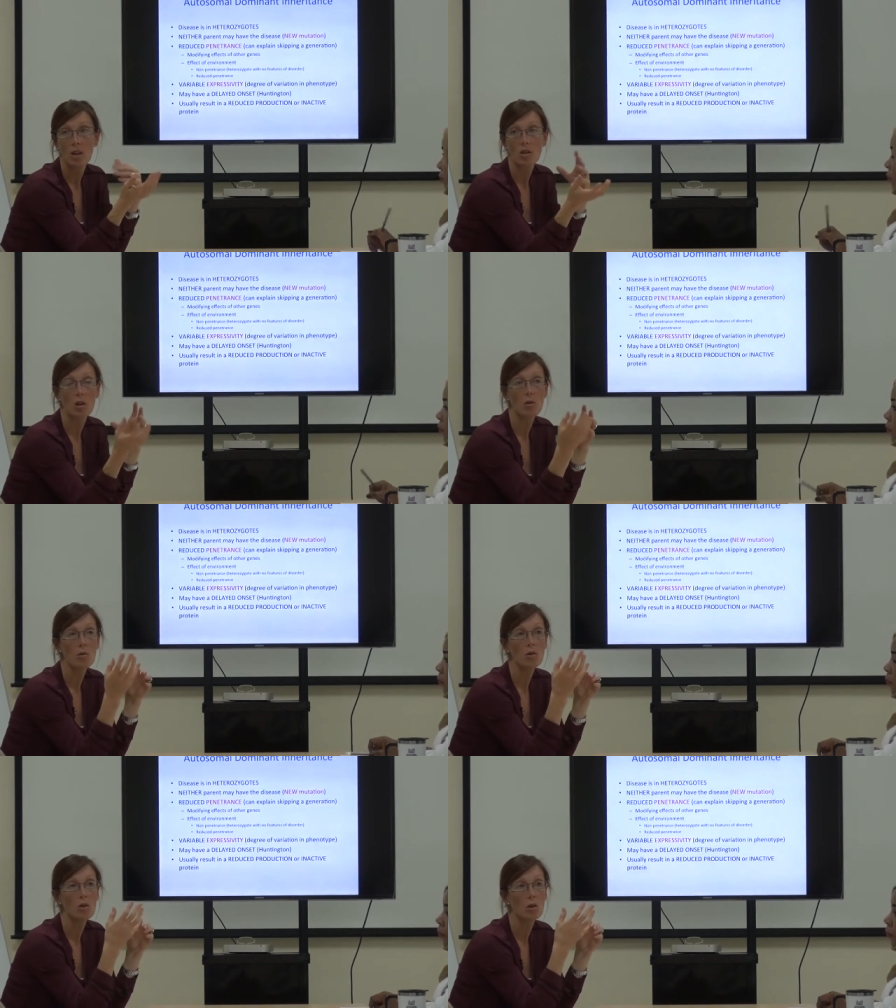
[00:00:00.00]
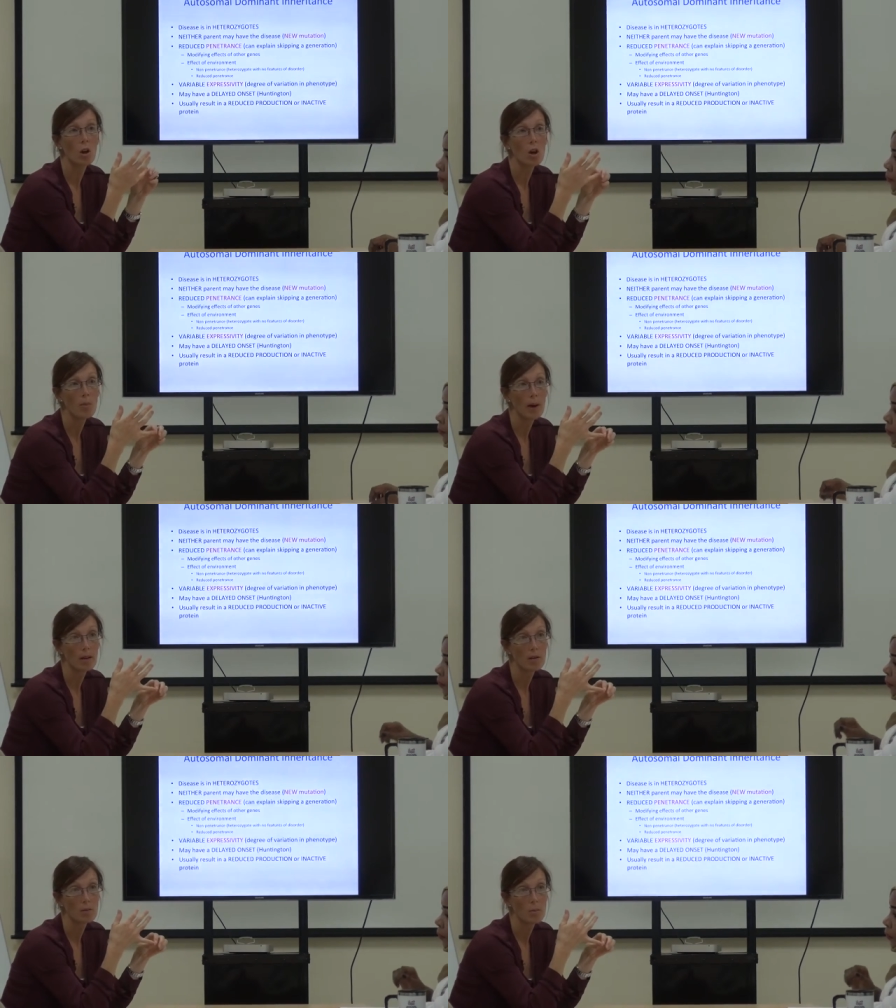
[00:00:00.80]
So to know
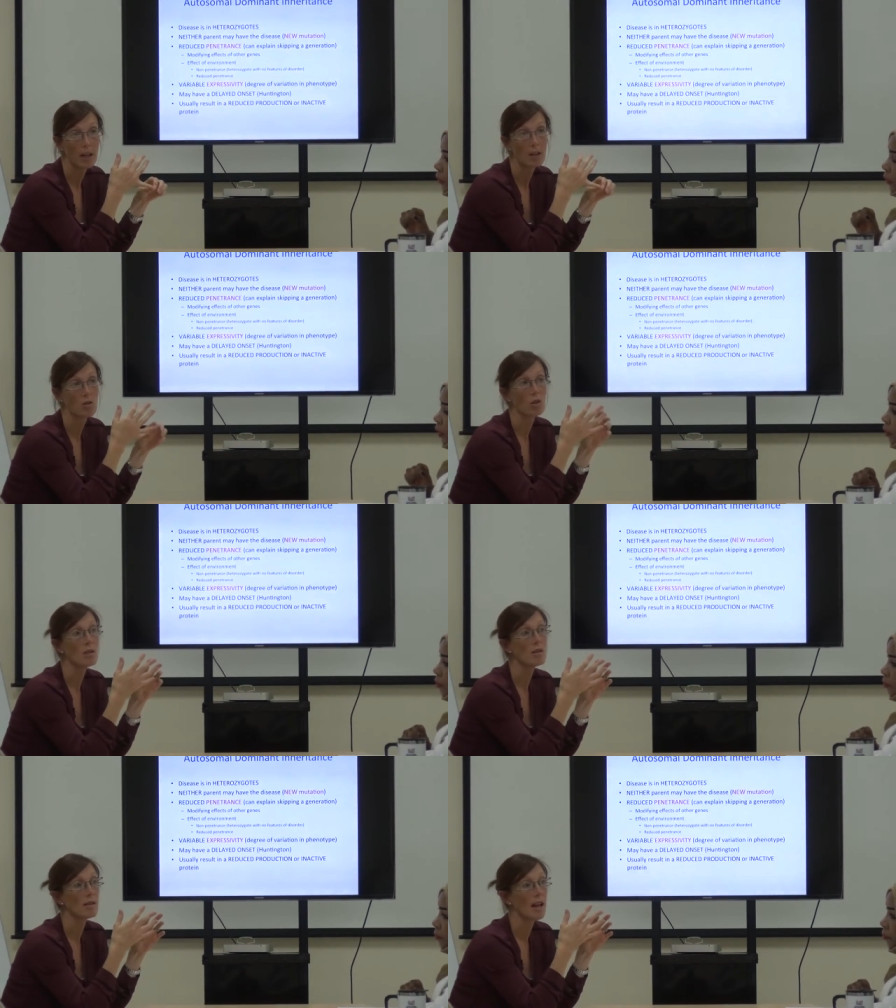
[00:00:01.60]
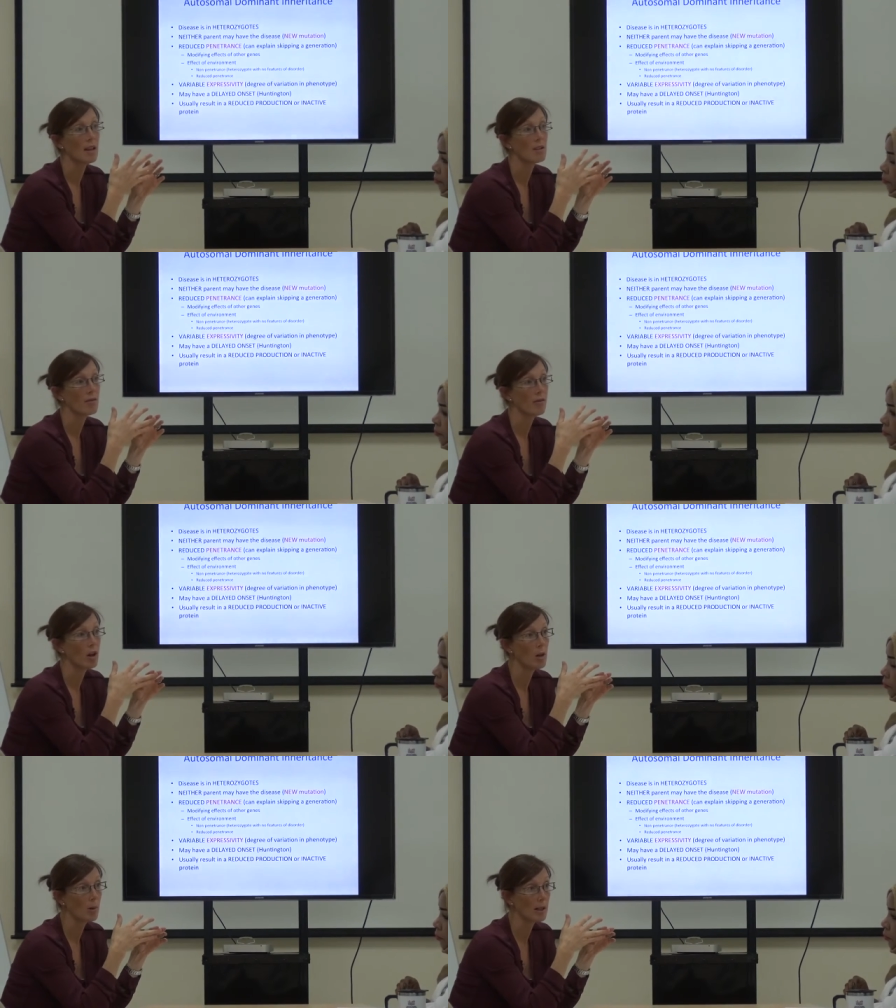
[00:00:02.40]
about penetrance and
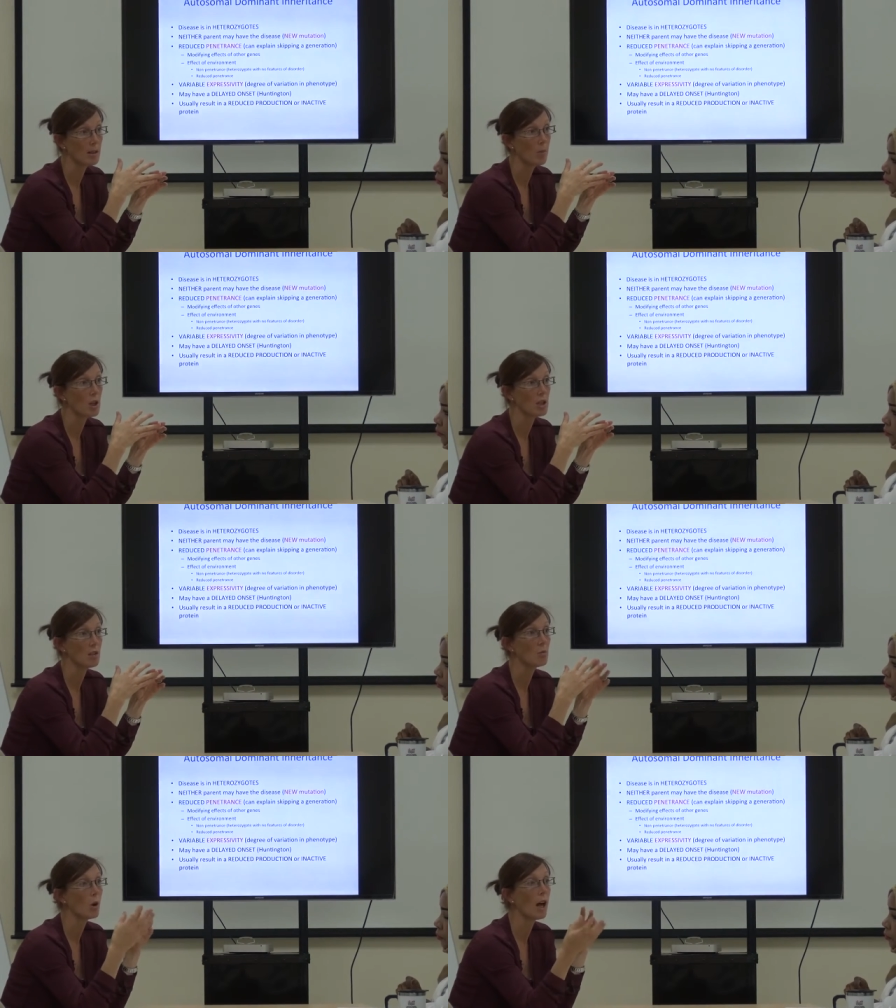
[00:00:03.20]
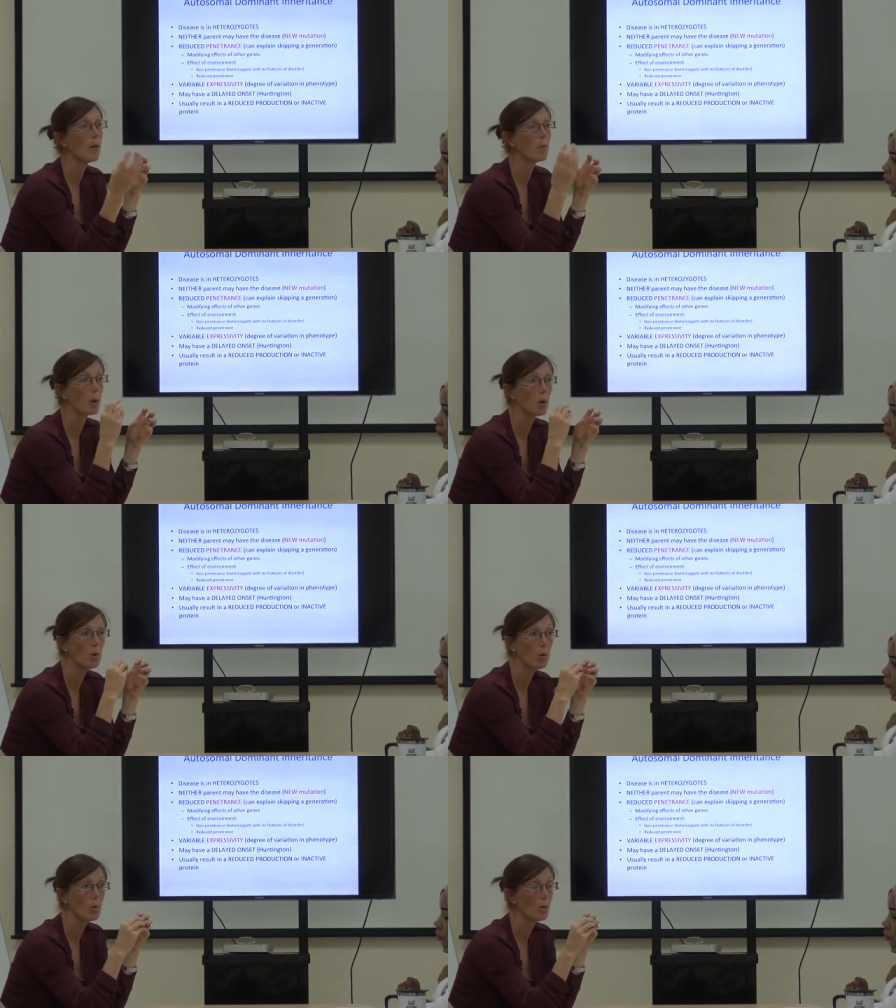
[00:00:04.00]
variable expression will help
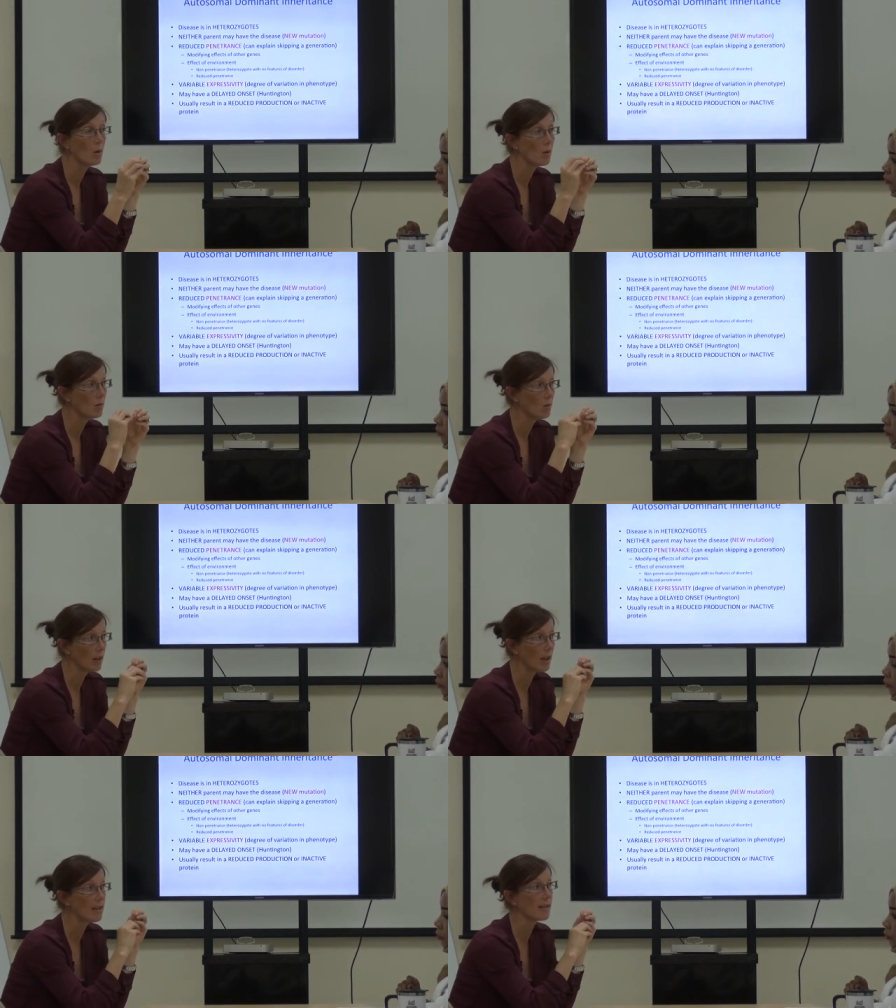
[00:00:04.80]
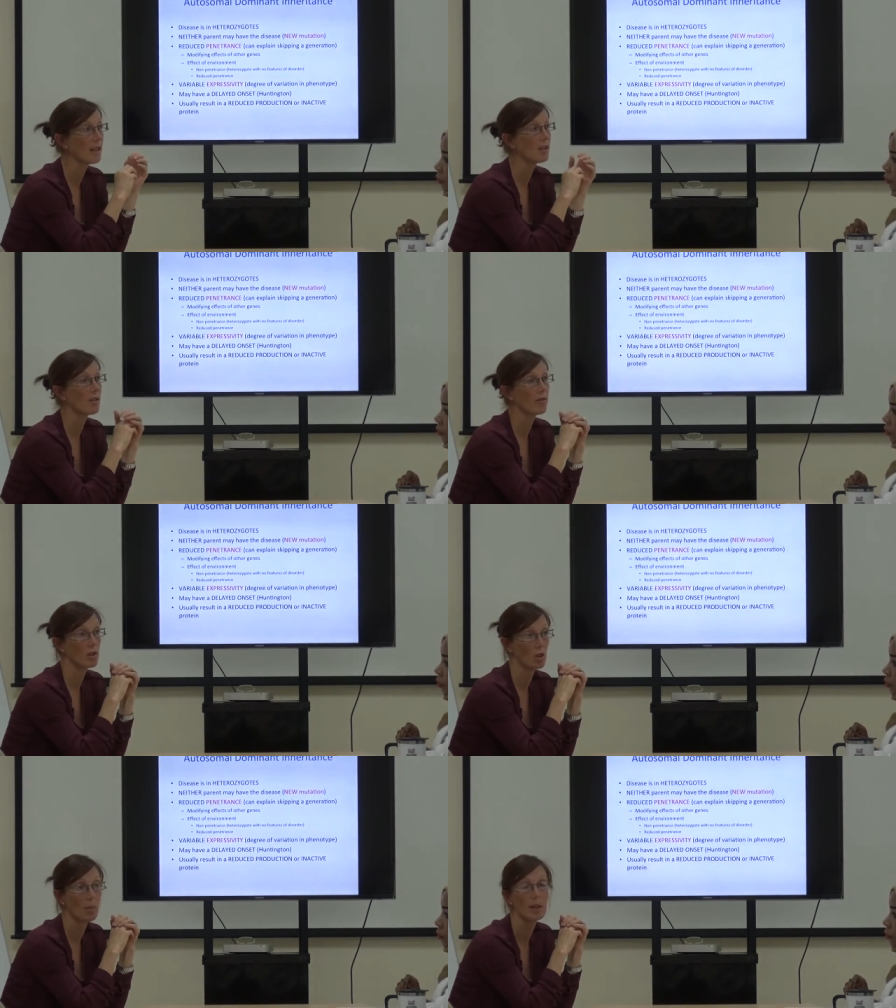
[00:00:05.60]
you get a sense of
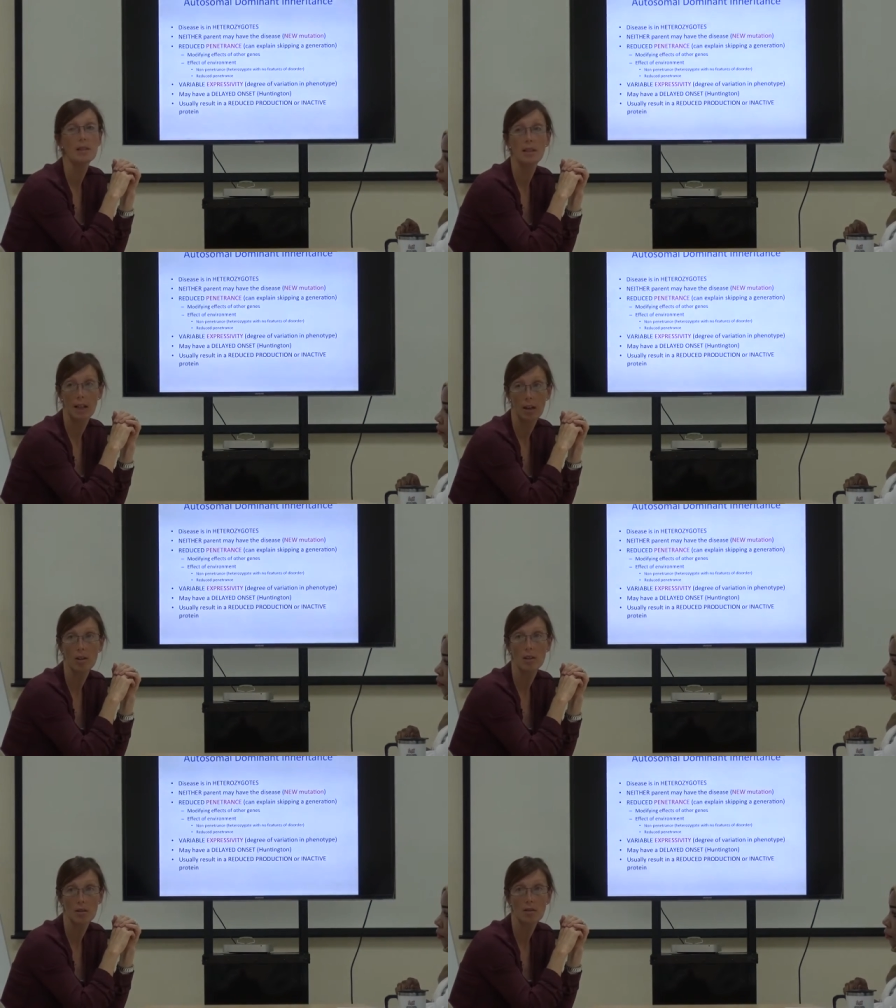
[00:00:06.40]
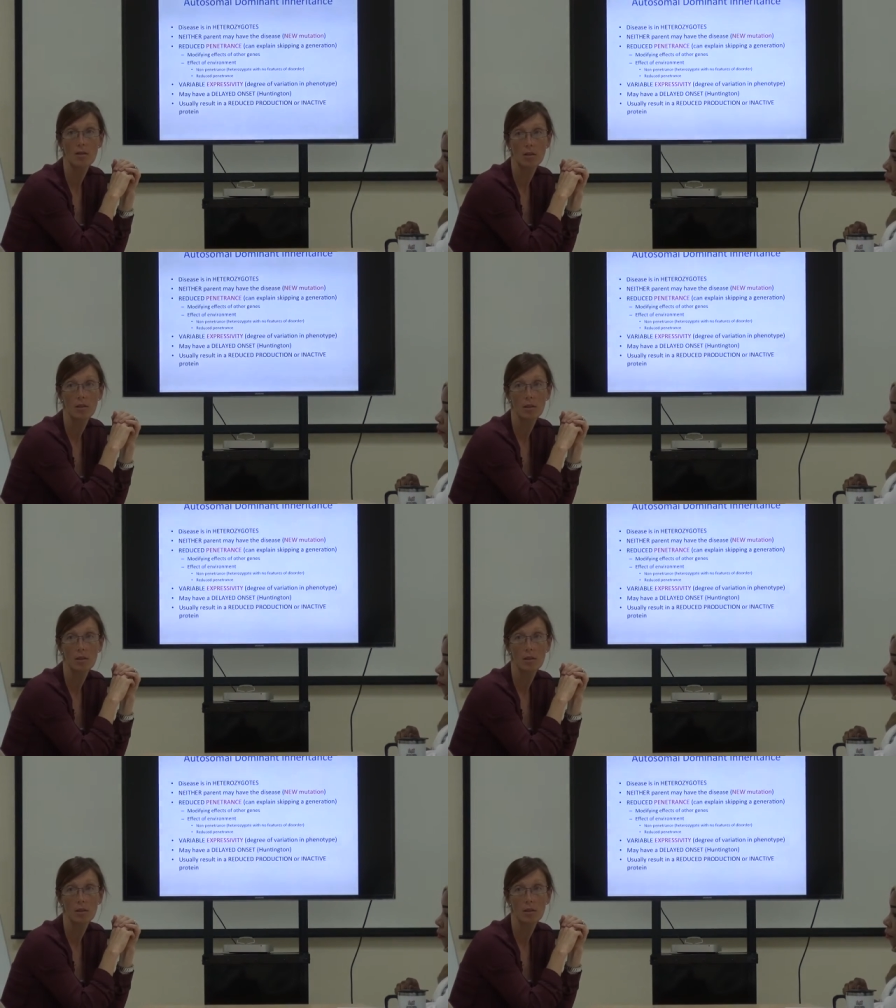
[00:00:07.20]
the dominant inheritance.